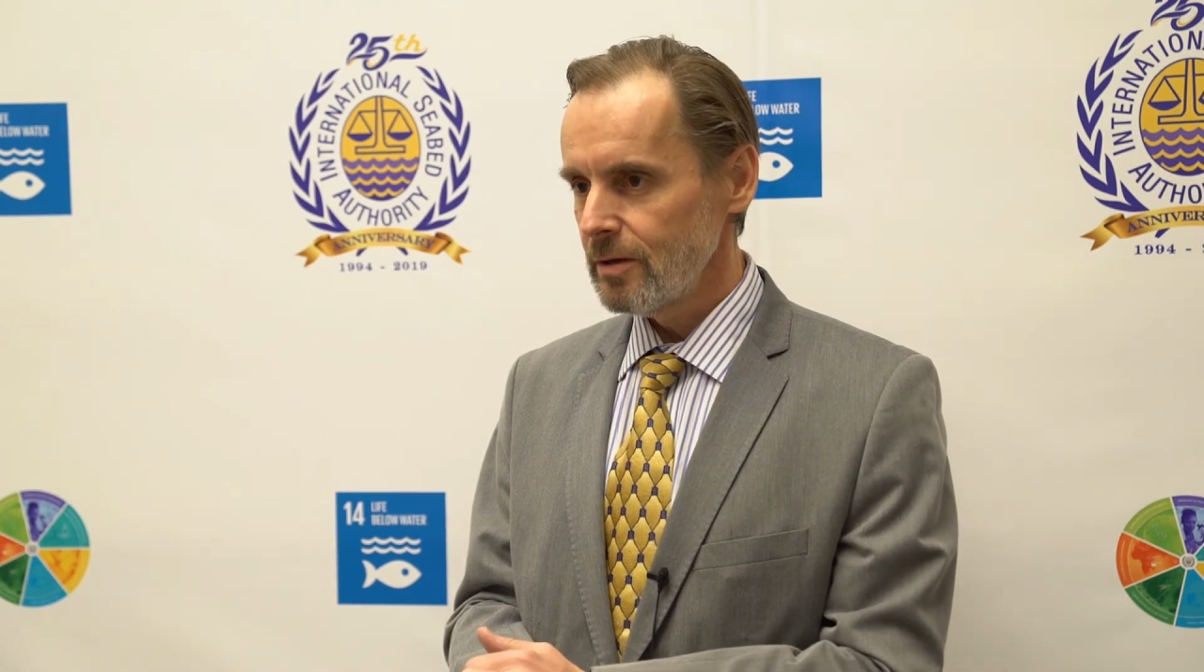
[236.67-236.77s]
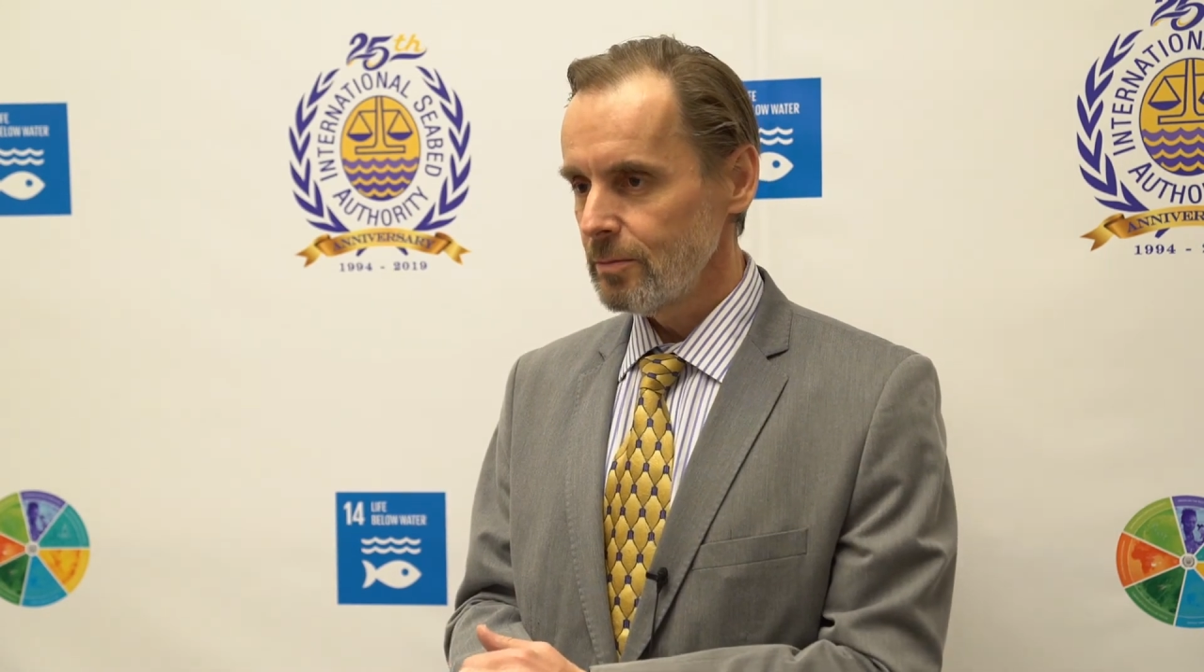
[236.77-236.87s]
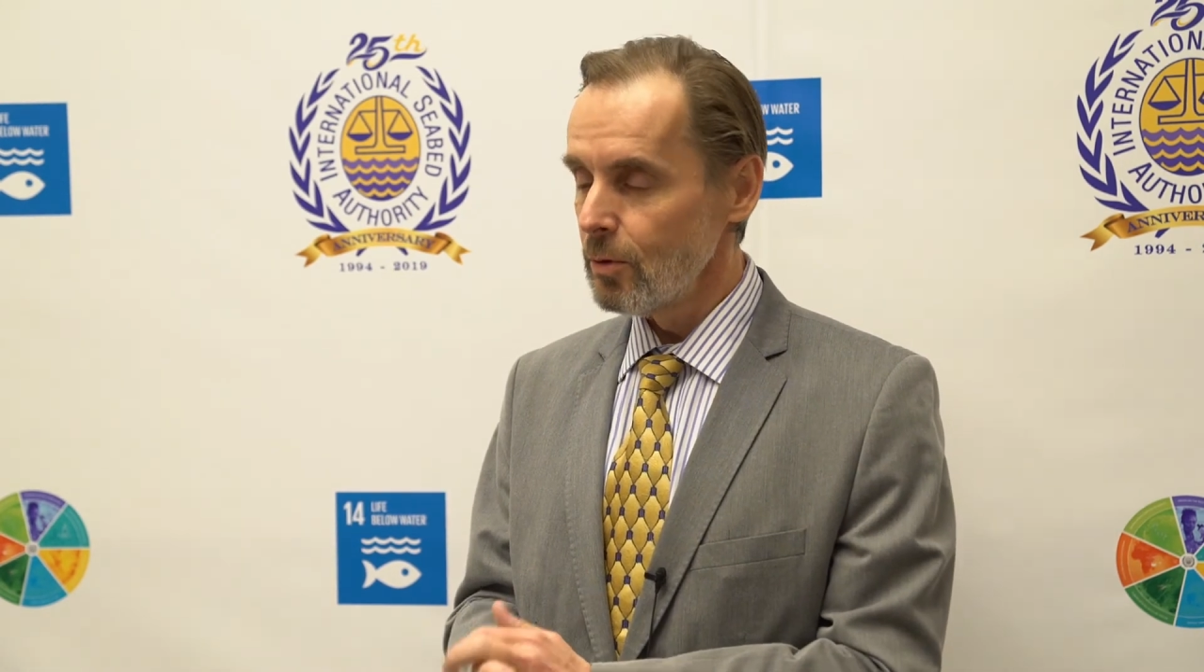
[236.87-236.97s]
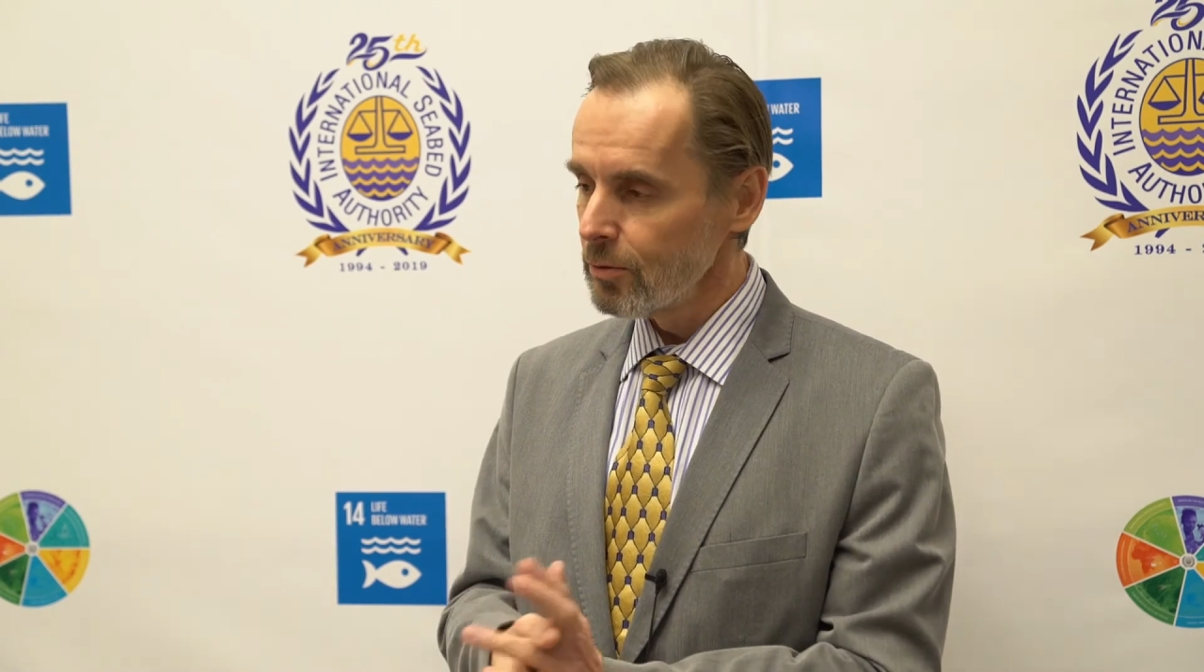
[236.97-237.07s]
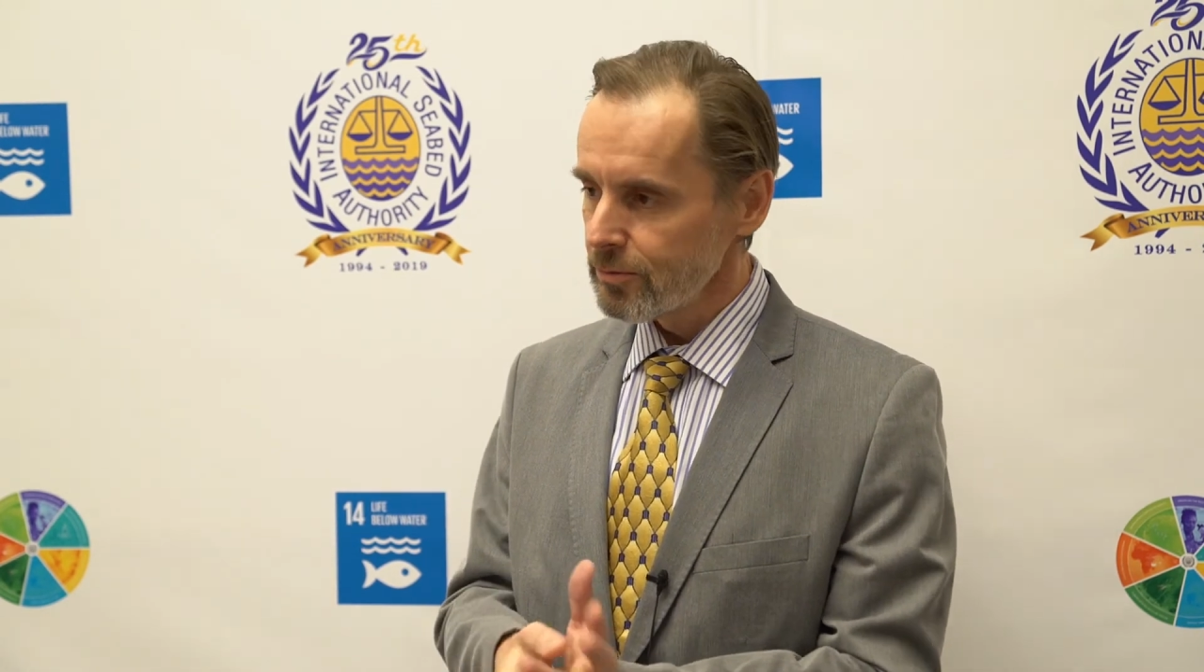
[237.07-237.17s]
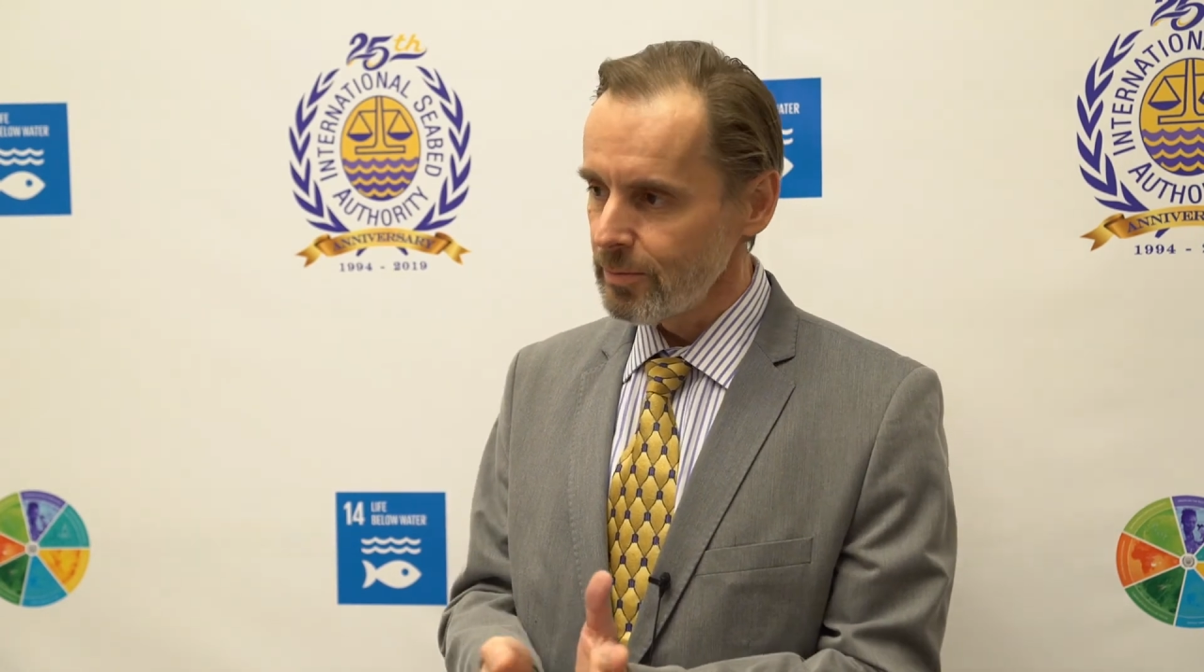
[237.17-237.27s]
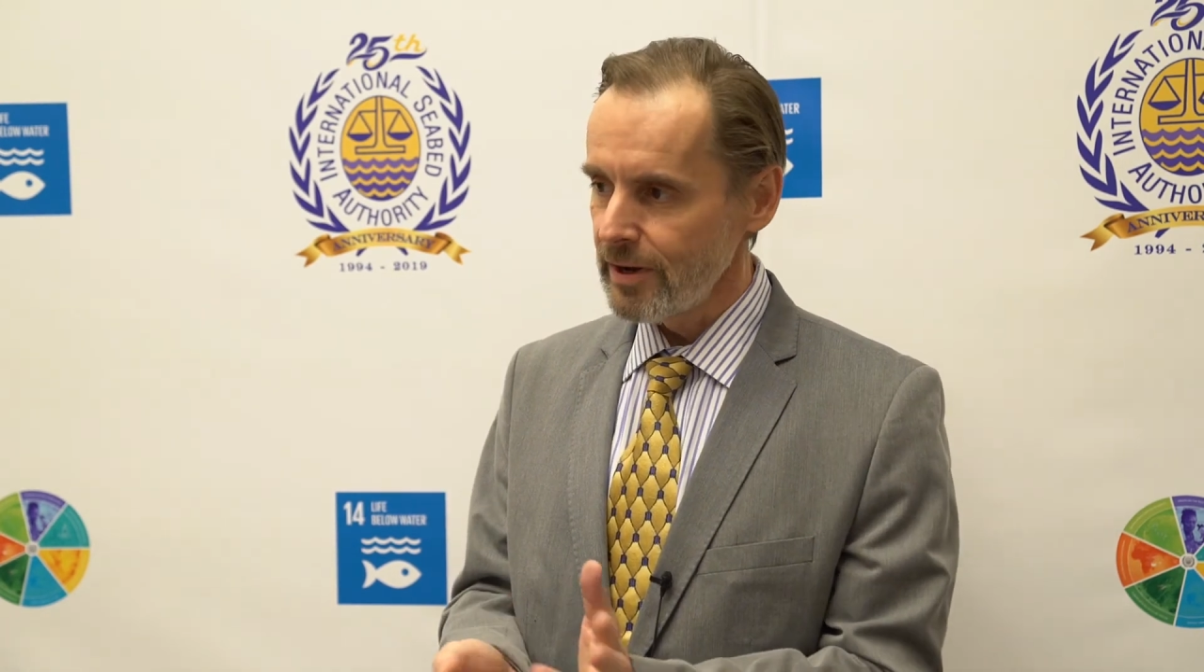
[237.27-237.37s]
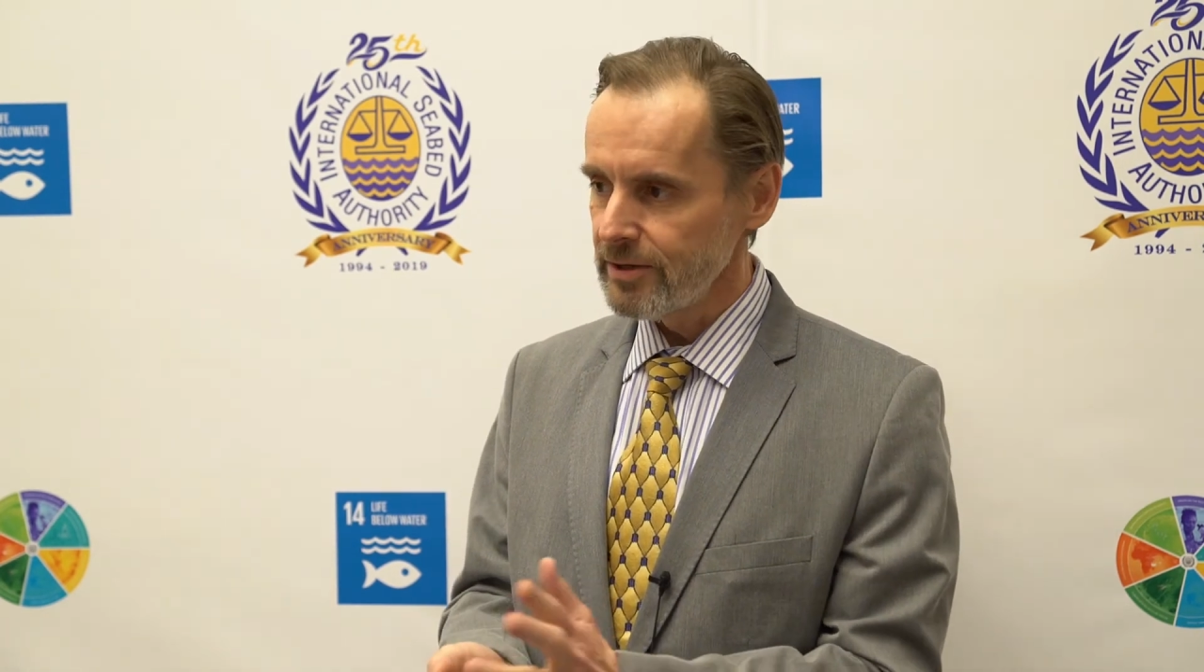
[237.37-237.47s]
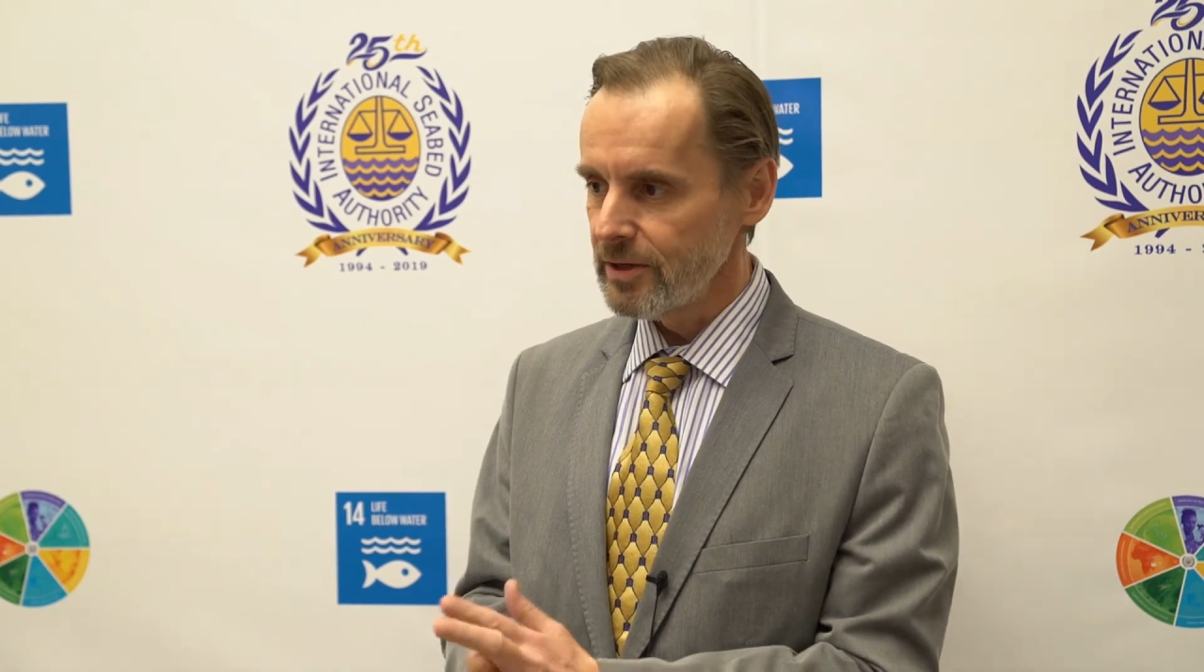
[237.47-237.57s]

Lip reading: both binding